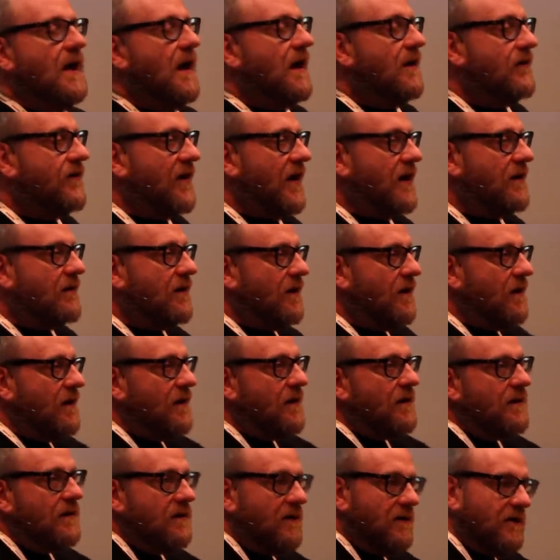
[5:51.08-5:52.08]
And there
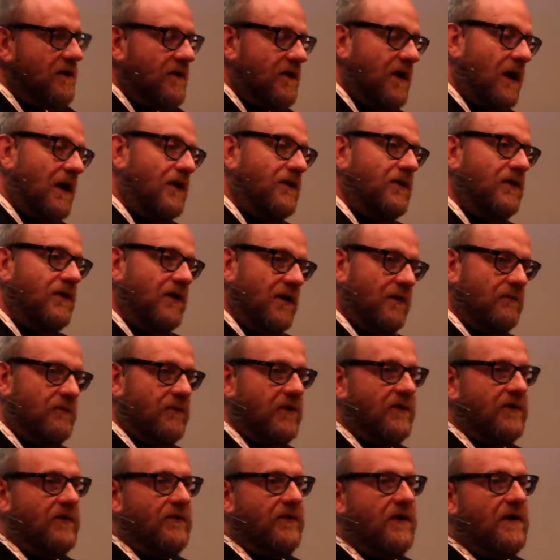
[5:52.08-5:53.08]
are a
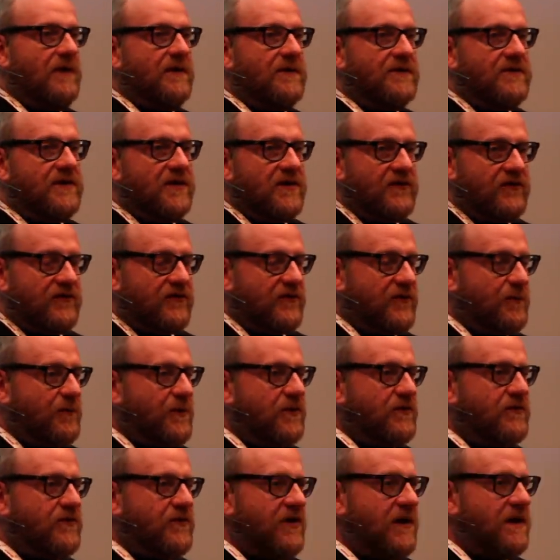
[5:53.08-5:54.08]
number of artists,
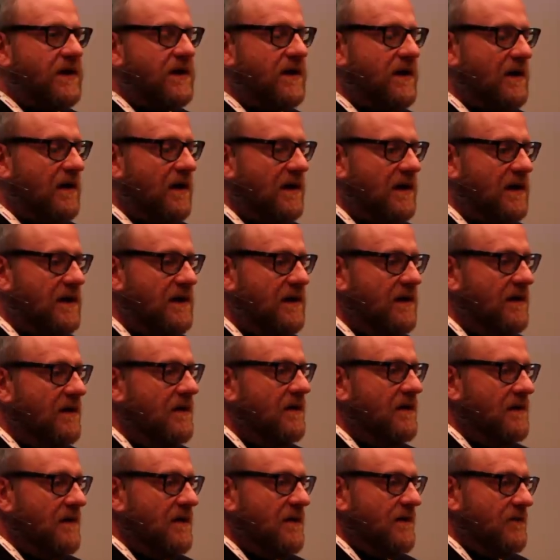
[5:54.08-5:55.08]
particularly
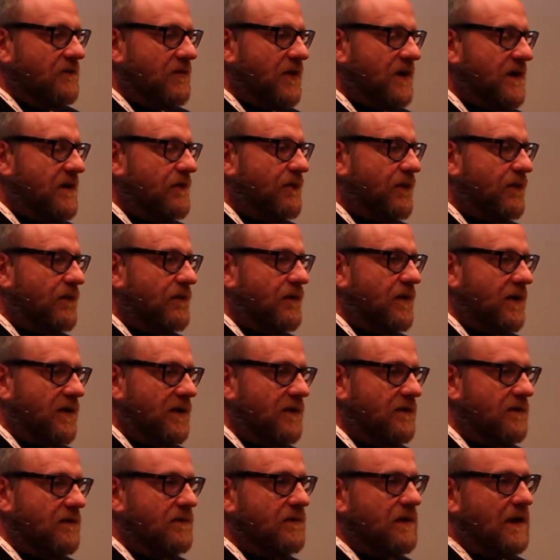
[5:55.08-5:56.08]
people
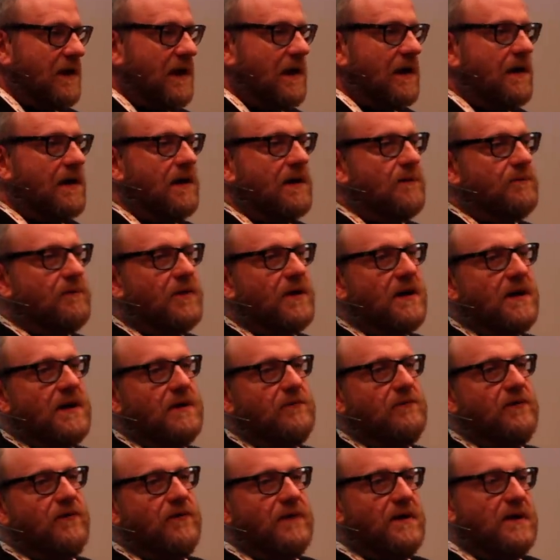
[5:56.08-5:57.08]
who uh, play
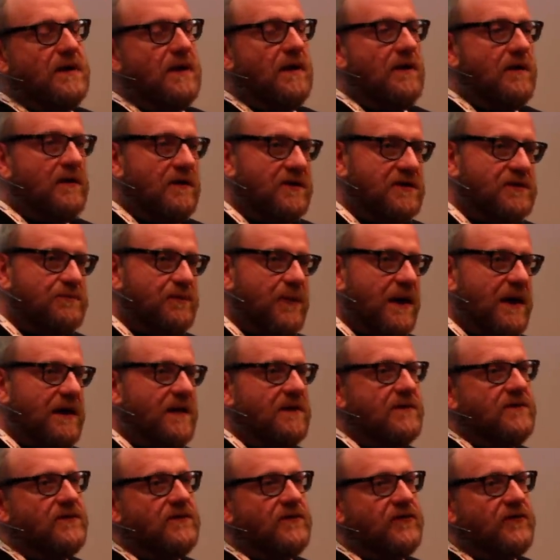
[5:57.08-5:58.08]
with large
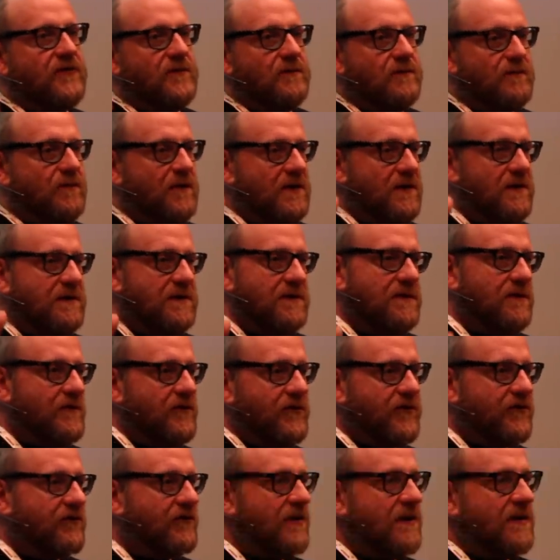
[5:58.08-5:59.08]
bands and use
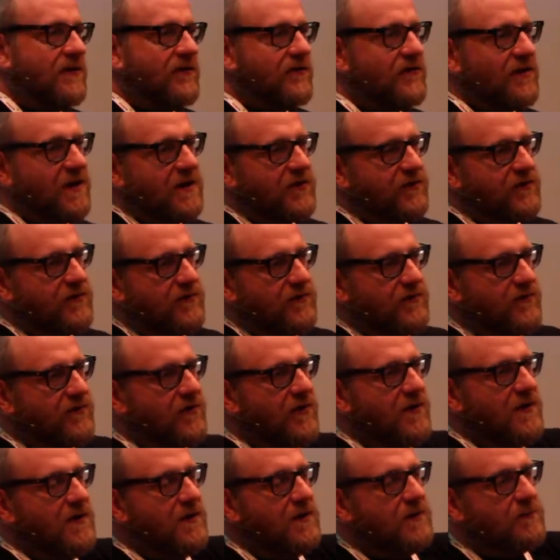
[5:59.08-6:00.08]
string sections,
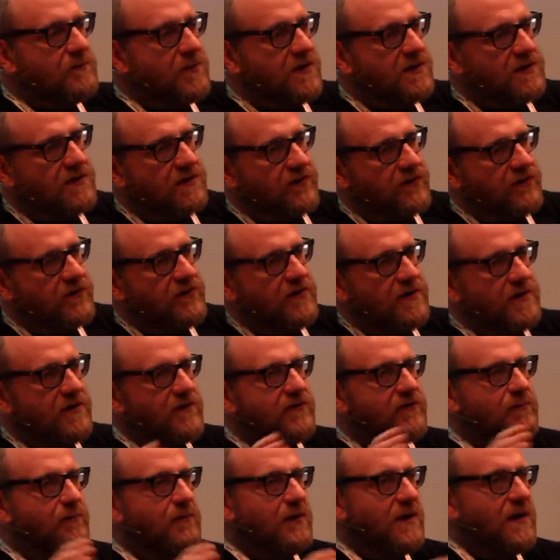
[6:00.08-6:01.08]

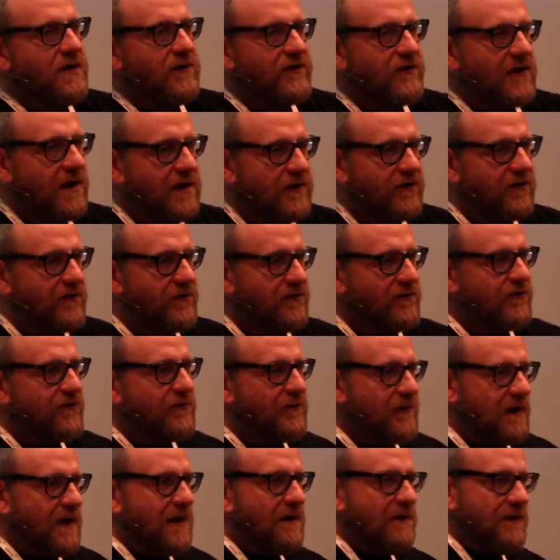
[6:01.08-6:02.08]
Percussionists, brass sections,
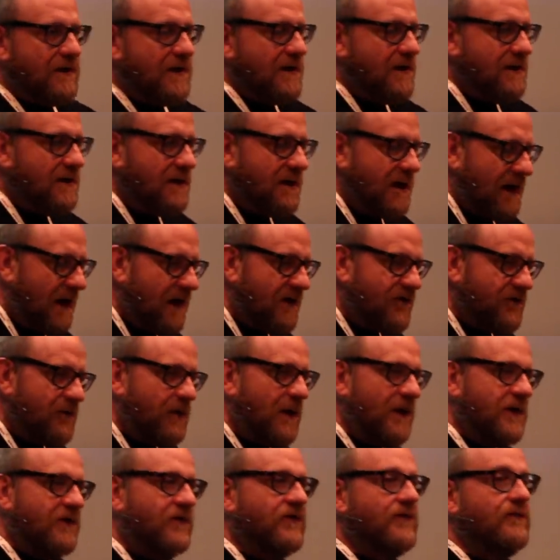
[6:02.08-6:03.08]
you know, the
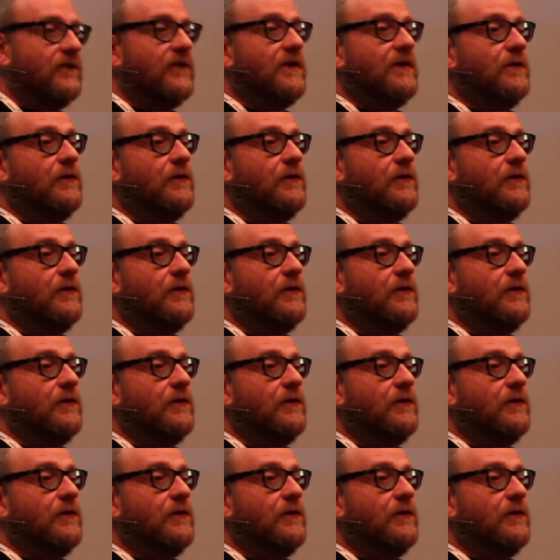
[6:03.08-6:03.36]
aspects of the